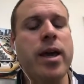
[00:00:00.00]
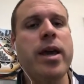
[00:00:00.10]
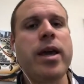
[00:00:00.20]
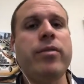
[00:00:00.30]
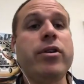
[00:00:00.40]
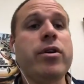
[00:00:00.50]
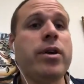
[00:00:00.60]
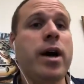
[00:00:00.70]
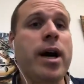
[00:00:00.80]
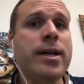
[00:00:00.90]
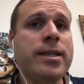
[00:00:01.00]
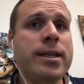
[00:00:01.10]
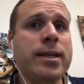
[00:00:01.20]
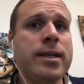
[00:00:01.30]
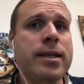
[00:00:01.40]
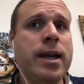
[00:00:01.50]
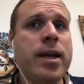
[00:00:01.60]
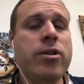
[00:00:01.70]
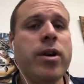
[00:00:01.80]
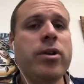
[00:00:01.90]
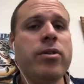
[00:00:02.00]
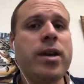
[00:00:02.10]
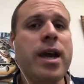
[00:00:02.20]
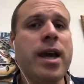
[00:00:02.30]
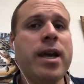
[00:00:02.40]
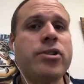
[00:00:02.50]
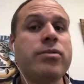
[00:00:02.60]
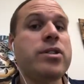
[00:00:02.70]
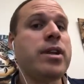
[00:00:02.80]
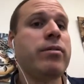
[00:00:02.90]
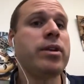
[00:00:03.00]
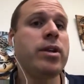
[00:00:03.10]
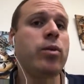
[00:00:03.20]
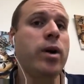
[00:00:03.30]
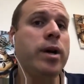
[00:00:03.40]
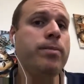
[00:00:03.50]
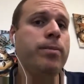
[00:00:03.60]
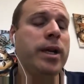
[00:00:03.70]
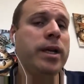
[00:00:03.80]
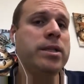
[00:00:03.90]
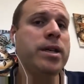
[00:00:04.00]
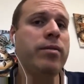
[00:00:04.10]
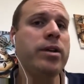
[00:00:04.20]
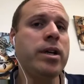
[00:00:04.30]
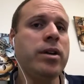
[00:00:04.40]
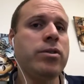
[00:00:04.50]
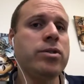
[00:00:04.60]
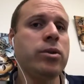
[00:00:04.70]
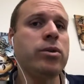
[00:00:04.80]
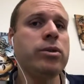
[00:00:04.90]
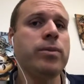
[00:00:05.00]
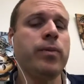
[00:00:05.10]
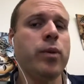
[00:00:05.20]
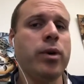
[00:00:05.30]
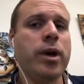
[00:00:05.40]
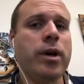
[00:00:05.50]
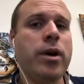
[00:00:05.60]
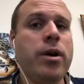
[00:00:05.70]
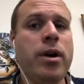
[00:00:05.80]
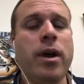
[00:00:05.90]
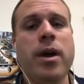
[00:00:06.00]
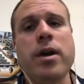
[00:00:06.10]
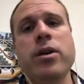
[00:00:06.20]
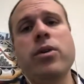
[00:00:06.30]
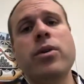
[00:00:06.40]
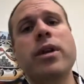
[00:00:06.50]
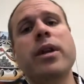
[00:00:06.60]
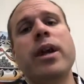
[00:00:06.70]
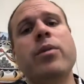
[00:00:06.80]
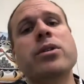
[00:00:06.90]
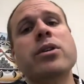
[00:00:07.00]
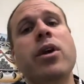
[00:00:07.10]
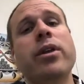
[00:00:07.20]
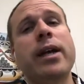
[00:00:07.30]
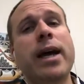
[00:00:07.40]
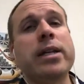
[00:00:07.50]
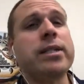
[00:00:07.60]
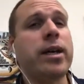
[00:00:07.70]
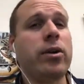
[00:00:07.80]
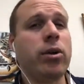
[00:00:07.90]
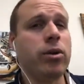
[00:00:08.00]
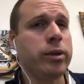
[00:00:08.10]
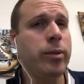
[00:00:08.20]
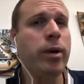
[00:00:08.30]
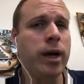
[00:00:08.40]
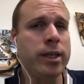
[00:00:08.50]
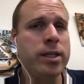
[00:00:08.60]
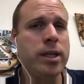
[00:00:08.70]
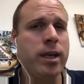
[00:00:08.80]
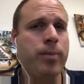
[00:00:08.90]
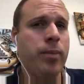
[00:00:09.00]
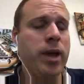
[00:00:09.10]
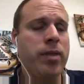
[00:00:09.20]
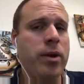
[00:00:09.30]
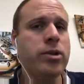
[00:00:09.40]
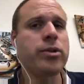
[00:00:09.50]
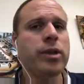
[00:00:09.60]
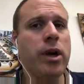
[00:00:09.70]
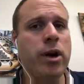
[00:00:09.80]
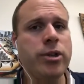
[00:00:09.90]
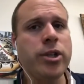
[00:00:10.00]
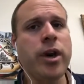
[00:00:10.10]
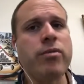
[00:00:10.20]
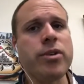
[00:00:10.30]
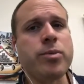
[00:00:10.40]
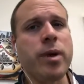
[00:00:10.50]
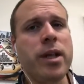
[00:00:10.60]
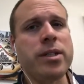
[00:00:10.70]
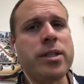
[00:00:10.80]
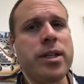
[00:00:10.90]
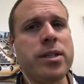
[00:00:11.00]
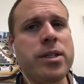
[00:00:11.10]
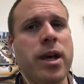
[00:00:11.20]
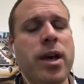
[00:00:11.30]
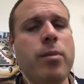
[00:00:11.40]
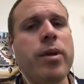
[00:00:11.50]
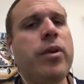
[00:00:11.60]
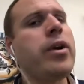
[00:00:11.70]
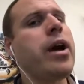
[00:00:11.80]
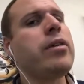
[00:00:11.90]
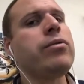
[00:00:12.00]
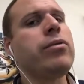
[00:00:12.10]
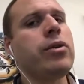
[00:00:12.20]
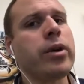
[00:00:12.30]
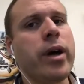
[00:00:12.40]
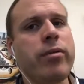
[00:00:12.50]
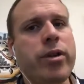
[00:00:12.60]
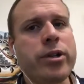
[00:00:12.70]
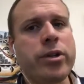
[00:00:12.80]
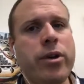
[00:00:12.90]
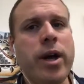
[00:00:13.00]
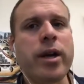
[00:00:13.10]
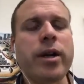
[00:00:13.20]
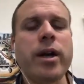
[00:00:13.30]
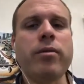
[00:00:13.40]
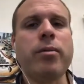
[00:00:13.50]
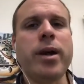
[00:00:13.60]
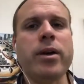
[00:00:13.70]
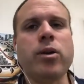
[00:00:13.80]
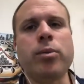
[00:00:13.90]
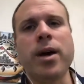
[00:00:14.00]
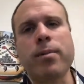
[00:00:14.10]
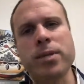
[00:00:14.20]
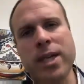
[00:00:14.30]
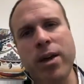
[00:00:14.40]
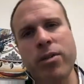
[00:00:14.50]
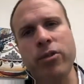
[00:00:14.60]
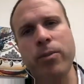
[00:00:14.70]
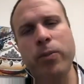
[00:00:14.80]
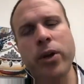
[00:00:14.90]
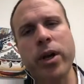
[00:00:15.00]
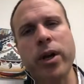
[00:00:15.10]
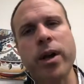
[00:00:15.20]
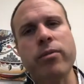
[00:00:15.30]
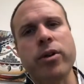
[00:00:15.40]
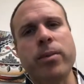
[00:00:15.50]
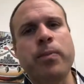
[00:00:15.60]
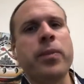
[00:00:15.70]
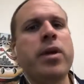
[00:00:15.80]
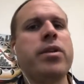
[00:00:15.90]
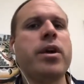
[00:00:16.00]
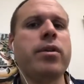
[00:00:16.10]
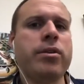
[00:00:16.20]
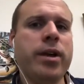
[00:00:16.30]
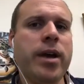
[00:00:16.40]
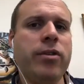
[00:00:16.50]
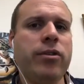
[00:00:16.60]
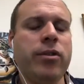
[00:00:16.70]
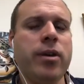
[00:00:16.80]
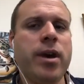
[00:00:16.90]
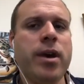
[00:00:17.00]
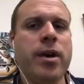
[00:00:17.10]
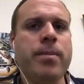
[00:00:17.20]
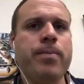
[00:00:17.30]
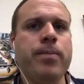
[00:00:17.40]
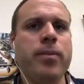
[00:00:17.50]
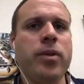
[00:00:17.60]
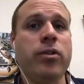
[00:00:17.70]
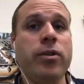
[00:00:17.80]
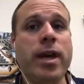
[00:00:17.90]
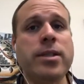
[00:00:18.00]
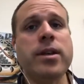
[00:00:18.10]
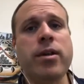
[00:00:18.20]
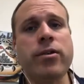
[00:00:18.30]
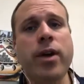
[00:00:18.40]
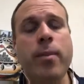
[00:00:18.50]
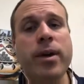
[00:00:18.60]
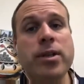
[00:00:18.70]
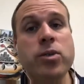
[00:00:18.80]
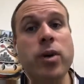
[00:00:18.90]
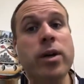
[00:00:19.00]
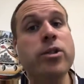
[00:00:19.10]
If you're not, and you're under the age of 71, meaning 70 years old or younger, you can get what's called an accidental only policy. And those are large coverage policies, but they're not full coverage. They're not going to cover medical problem deaths. They're going to cover the other deaths. So that's another topic as well.